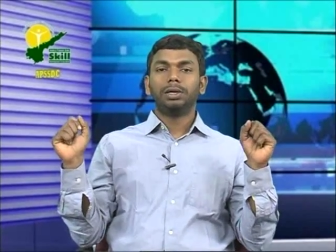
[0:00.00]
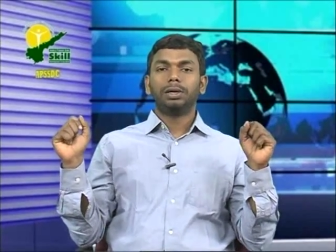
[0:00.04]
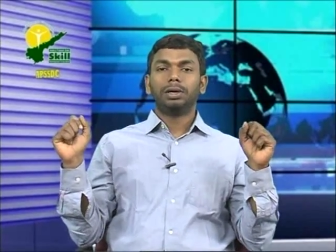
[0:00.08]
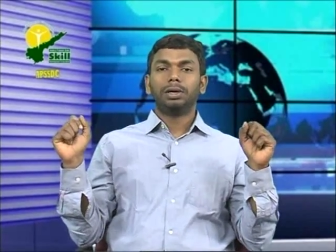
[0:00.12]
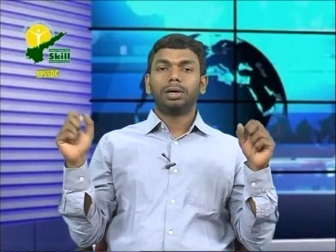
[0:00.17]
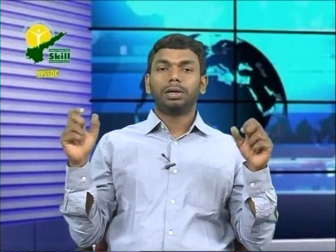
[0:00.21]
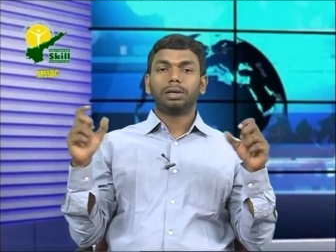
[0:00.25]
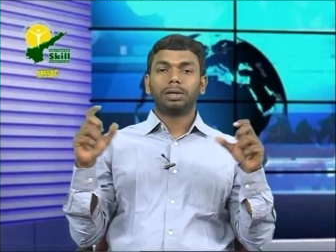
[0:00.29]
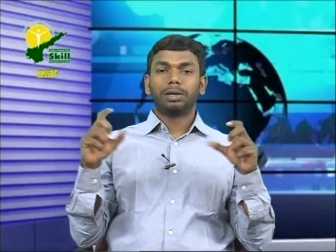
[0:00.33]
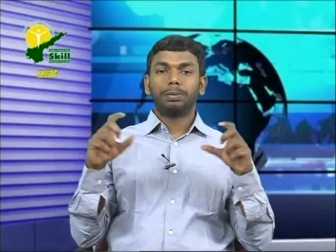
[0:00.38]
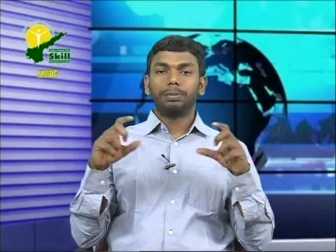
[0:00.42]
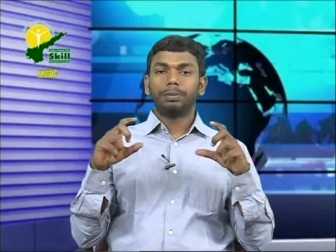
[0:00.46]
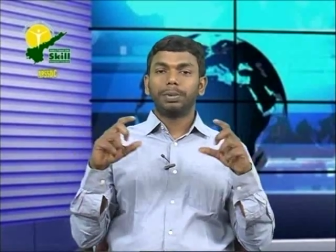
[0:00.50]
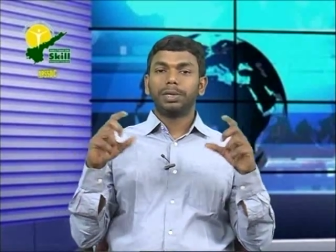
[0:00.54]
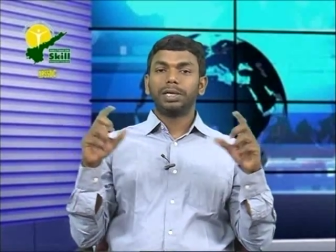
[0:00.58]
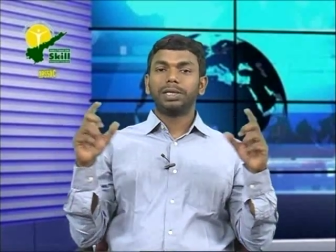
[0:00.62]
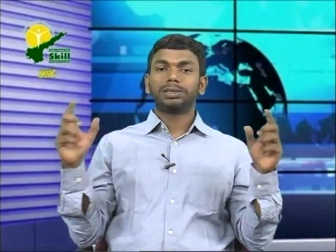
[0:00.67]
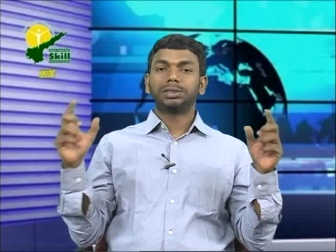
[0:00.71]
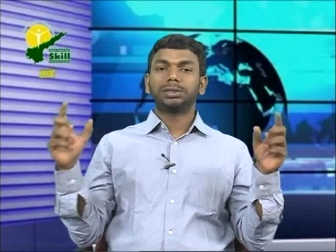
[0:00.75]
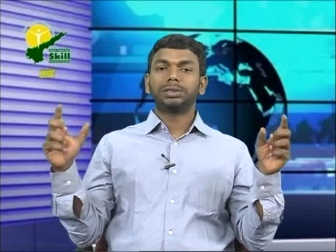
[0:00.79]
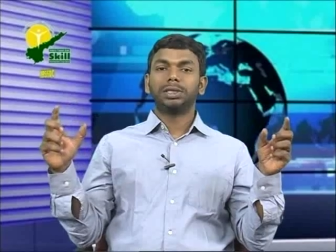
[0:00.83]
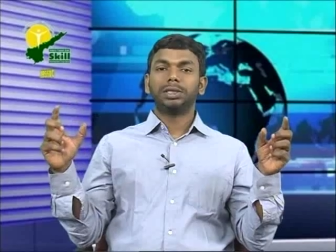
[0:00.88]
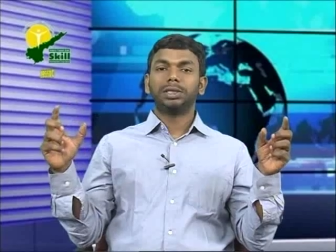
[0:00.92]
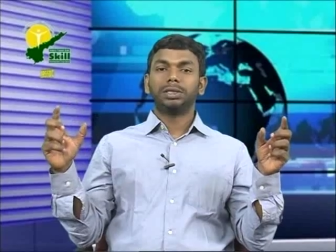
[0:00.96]
or complete
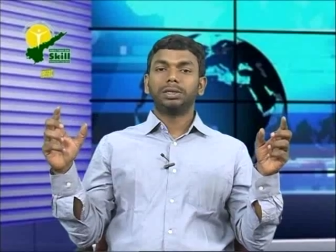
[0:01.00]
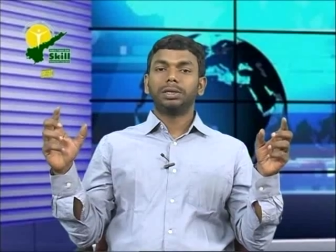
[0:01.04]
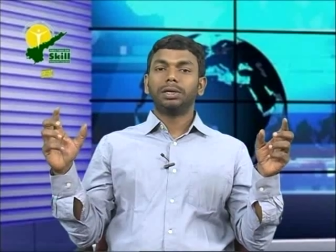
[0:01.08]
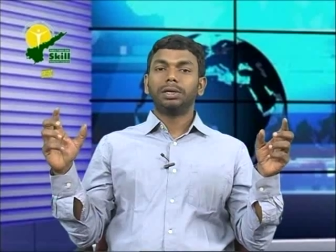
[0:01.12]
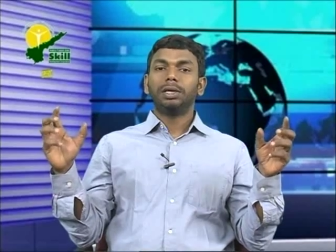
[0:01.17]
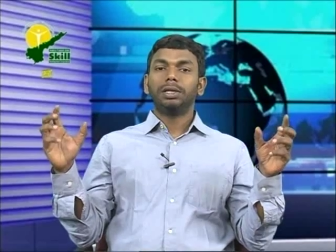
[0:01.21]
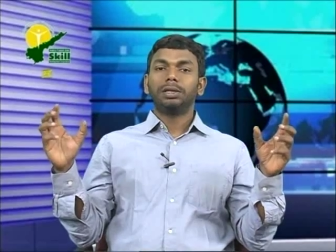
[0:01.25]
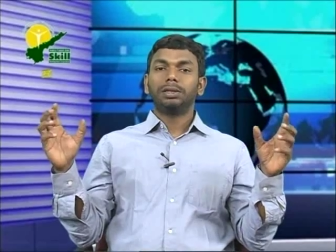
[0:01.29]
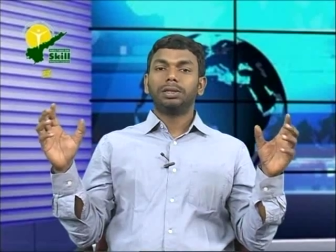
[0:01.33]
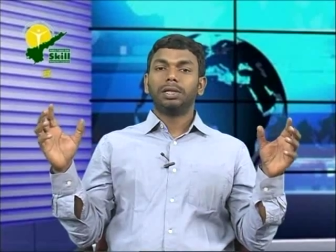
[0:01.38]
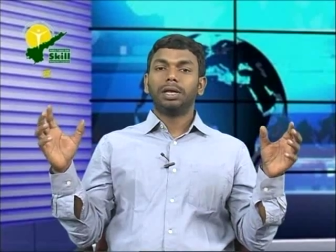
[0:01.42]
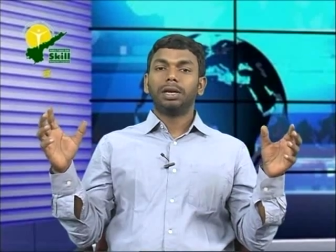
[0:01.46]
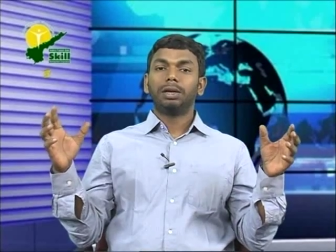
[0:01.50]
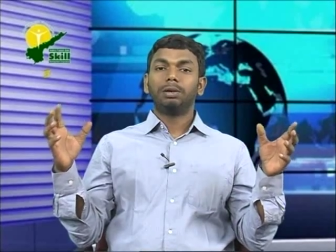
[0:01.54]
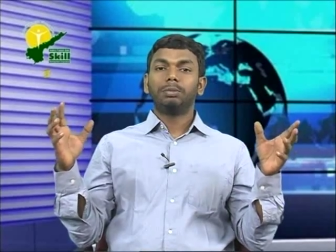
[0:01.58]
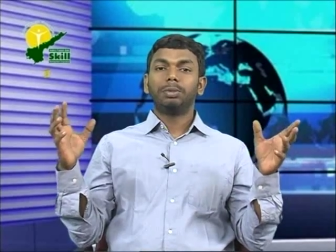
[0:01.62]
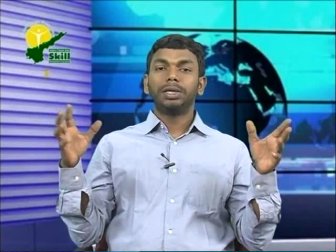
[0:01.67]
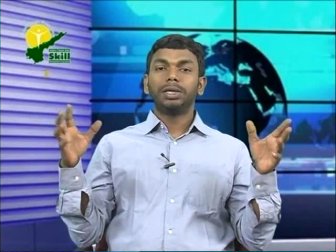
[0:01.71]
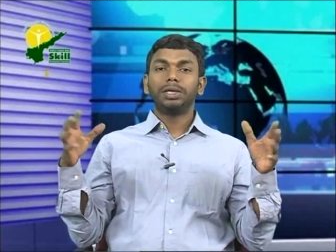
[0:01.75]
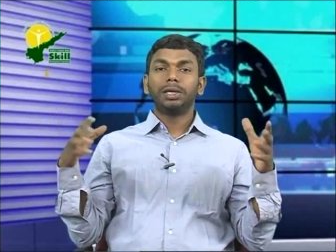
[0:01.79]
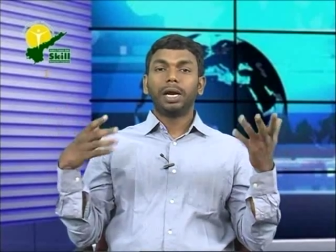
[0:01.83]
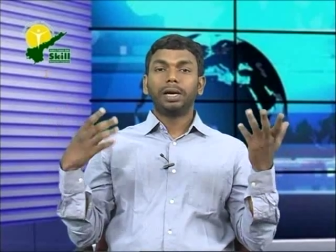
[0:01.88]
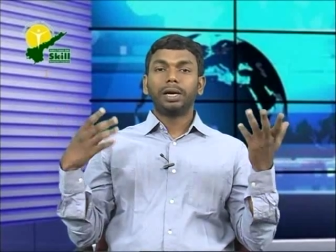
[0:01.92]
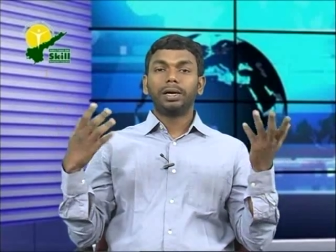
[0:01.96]
string, there will
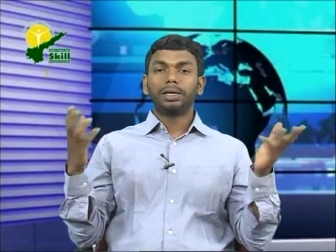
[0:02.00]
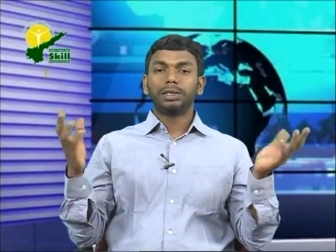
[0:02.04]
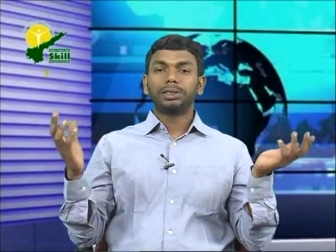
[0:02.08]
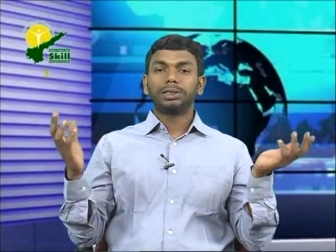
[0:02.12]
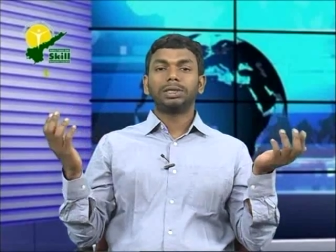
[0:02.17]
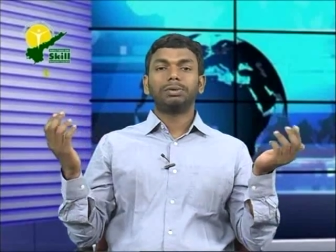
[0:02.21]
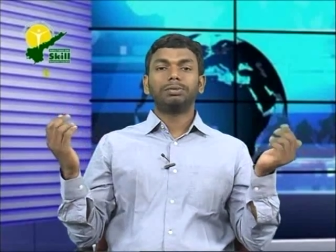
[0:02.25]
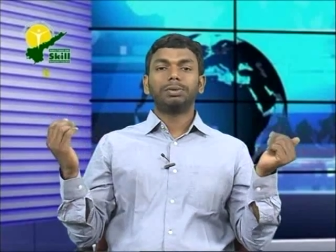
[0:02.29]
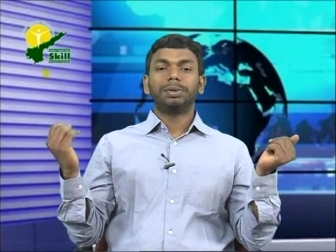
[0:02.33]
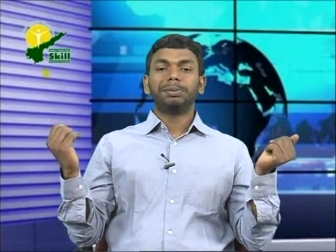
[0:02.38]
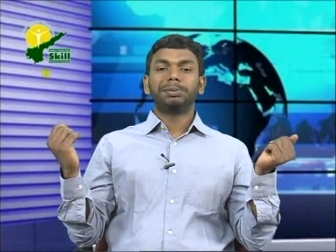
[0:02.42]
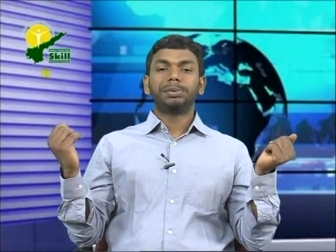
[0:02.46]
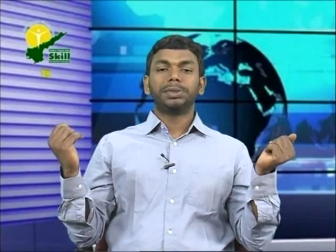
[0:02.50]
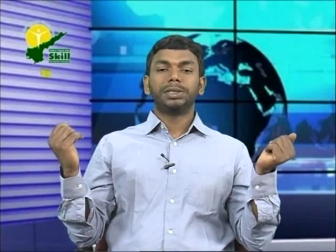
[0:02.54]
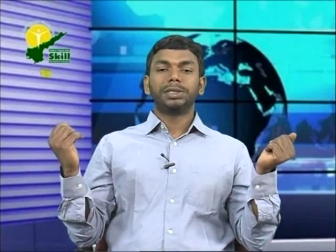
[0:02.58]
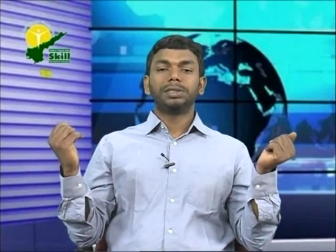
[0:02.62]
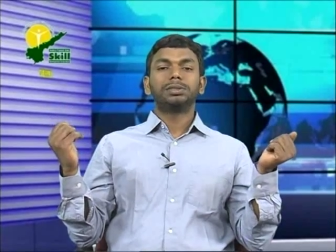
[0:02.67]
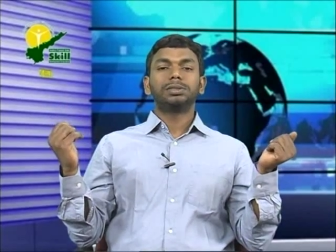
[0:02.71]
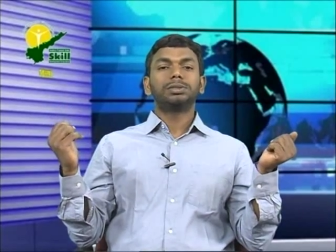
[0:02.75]
be hundreds of websites.